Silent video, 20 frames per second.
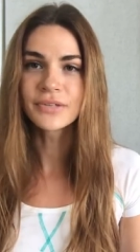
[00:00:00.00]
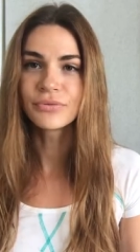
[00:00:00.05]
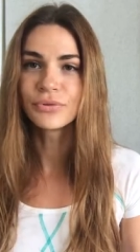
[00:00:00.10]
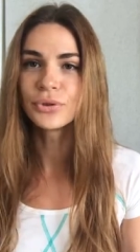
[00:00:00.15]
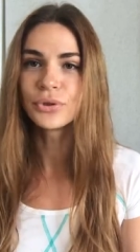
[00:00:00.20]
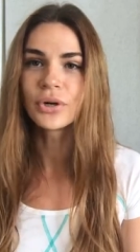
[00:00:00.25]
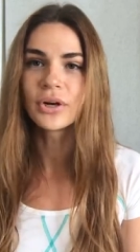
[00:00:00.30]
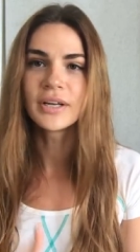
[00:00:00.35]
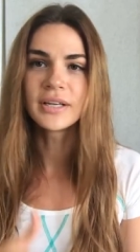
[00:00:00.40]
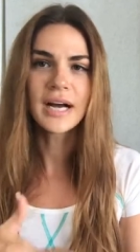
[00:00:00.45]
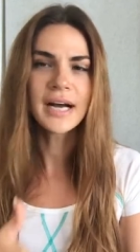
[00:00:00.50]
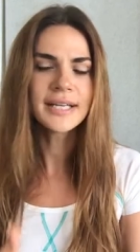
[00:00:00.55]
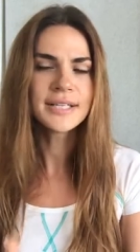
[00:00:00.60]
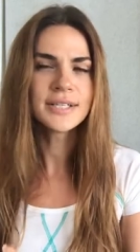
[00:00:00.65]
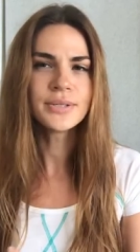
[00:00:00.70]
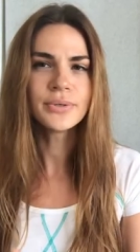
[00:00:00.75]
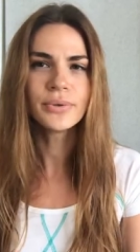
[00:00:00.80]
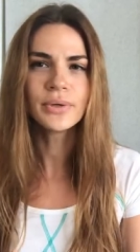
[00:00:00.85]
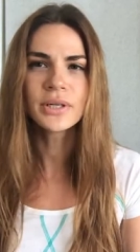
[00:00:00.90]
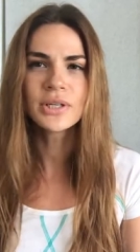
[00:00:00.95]
If you are
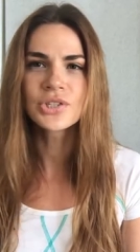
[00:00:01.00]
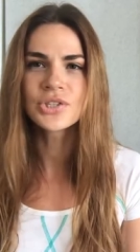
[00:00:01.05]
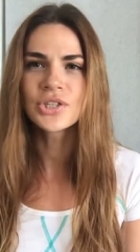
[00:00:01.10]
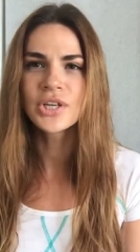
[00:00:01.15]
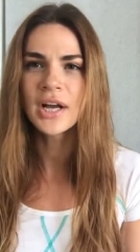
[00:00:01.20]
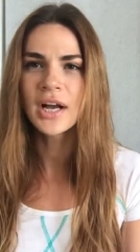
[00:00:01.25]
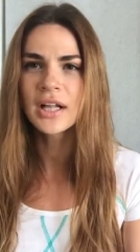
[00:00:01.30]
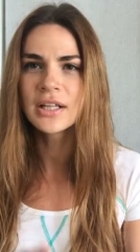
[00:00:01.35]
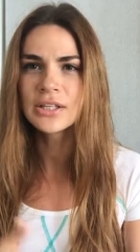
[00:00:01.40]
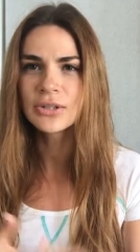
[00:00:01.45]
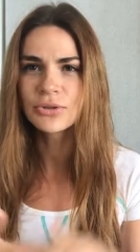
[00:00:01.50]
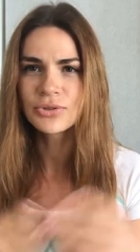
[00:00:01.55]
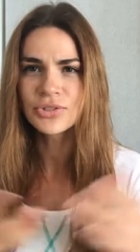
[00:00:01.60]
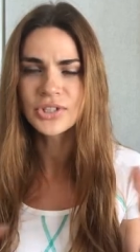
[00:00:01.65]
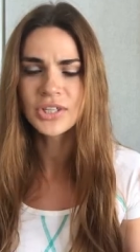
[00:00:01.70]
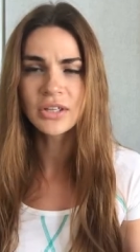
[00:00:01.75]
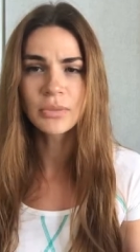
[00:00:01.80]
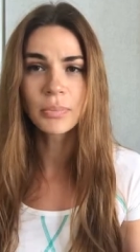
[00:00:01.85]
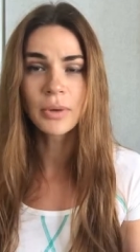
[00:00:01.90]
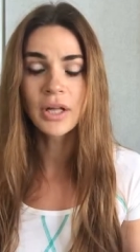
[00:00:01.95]
not doing gel or
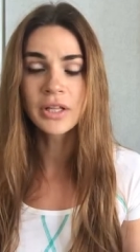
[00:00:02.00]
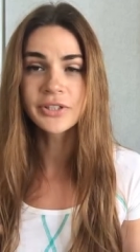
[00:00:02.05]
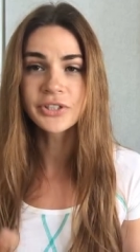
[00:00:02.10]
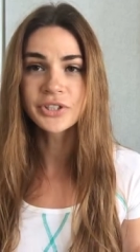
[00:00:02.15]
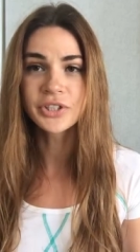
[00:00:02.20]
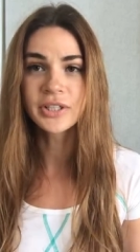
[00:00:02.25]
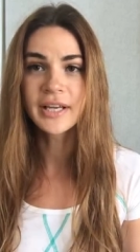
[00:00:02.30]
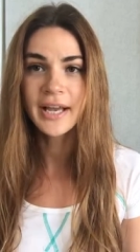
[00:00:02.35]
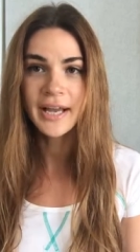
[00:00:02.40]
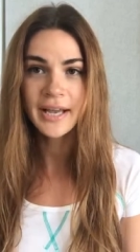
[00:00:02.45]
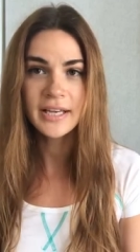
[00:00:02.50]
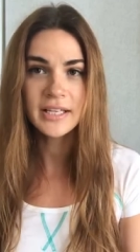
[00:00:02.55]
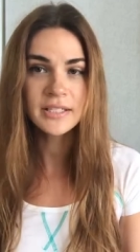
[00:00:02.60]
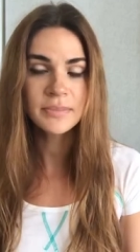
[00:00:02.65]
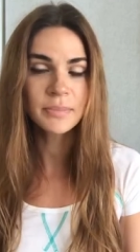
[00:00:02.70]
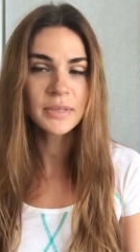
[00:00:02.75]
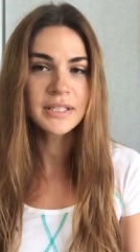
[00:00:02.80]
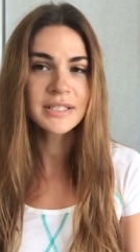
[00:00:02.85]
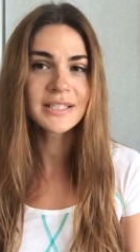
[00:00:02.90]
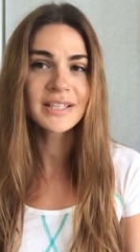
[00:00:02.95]
gel polish
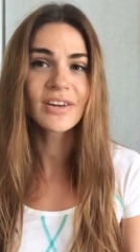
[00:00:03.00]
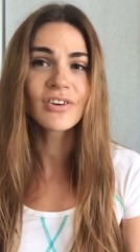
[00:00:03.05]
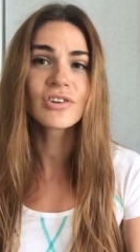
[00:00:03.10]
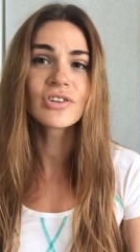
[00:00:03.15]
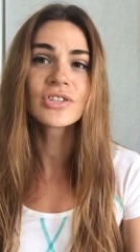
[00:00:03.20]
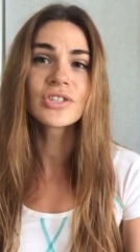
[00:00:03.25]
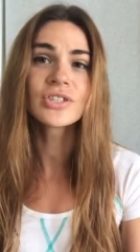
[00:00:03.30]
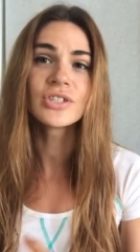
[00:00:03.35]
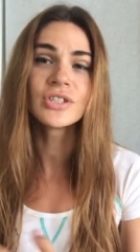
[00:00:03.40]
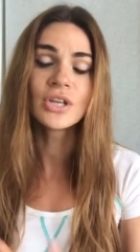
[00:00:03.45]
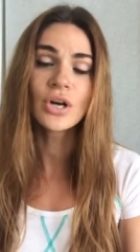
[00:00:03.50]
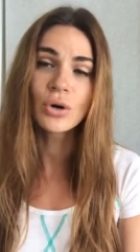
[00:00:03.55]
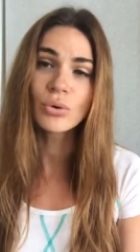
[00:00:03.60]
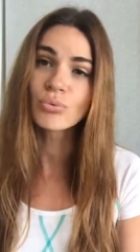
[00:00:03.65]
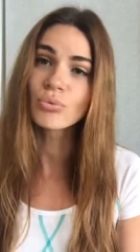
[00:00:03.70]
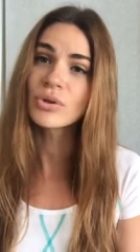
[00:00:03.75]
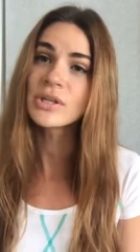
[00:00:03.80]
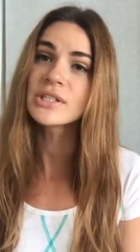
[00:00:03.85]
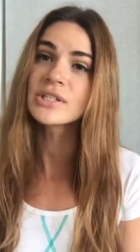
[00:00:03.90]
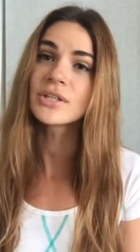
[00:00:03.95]
enhancements, there is no
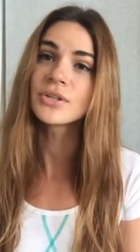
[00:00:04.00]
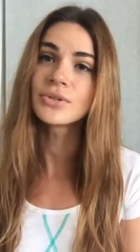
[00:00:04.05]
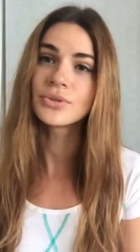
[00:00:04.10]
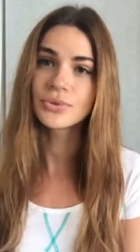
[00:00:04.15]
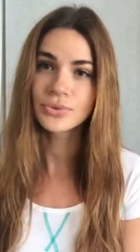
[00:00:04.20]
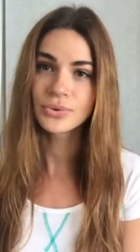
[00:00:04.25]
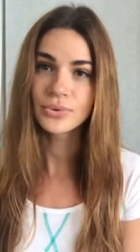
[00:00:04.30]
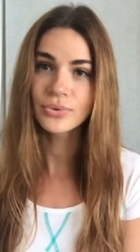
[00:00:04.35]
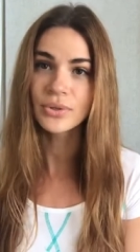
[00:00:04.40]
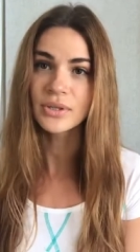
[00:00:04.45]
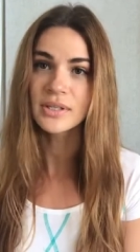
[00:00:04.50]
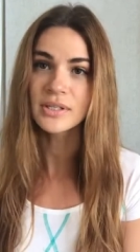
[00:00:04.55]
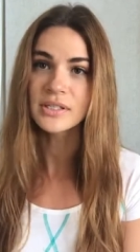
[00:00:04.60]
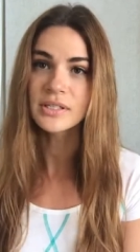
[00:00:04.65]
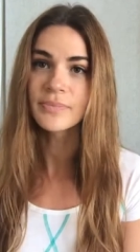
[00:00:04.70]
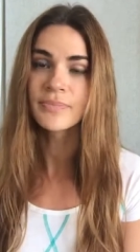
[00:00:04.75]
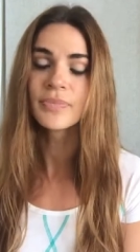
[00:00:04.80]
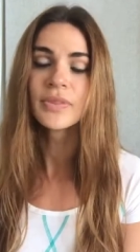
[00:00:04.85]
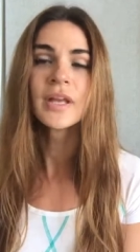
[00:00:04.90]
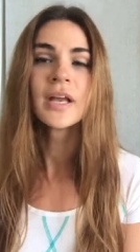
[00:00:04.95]
reason to do
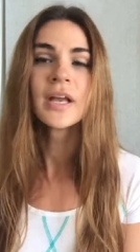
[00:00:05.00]
this.